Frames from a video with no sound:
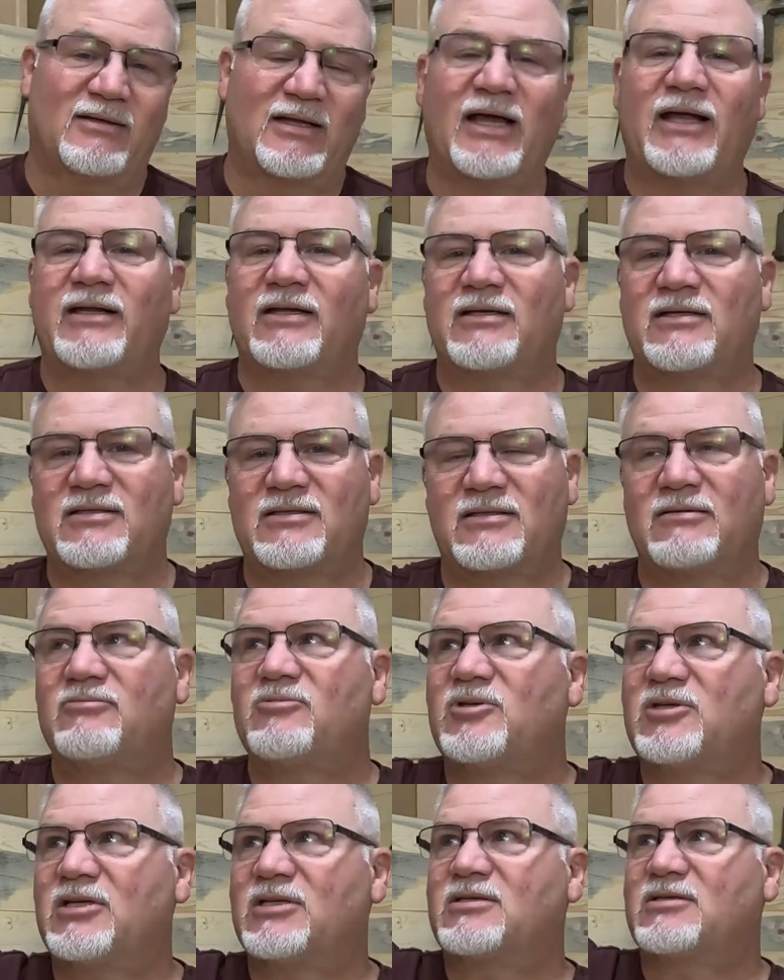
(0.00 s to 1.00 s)
that is
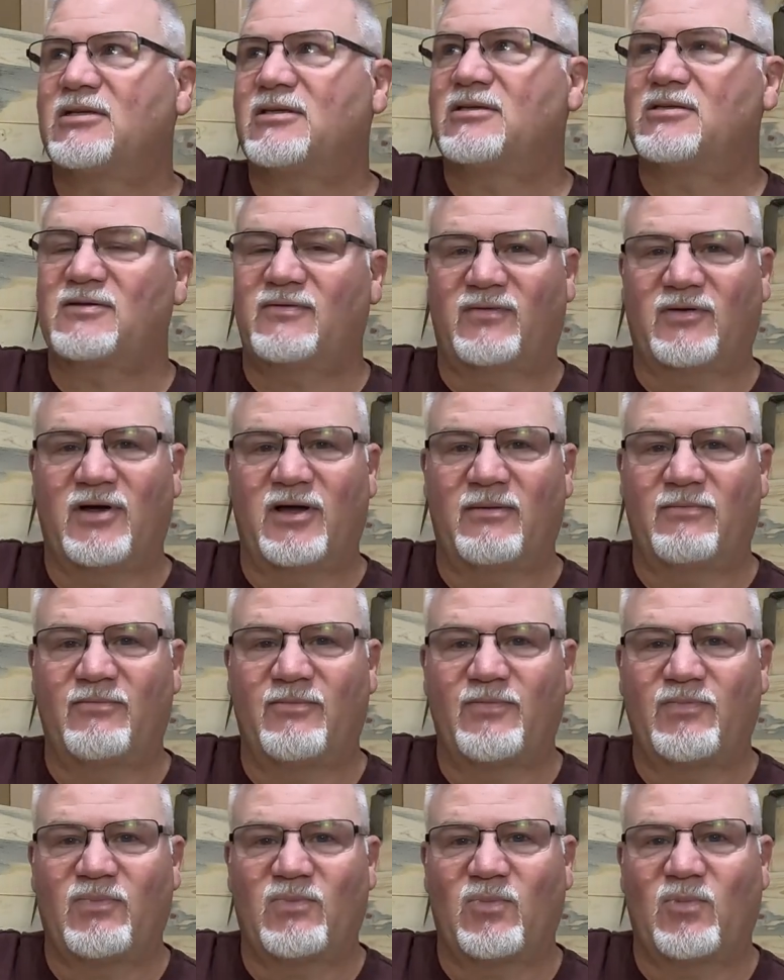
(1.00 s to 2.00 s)
distance from